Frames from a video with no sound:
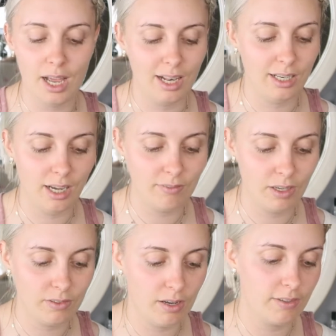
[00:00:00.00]
I
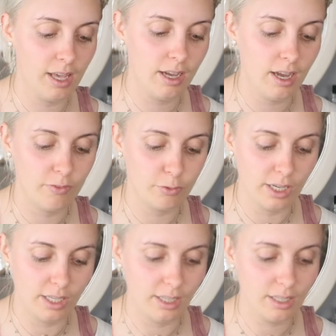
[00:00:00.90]
love
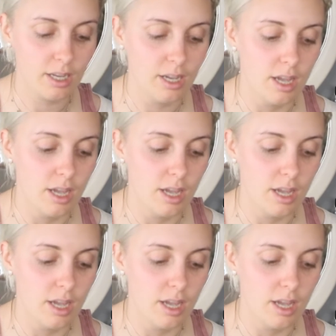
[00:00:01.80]
reading.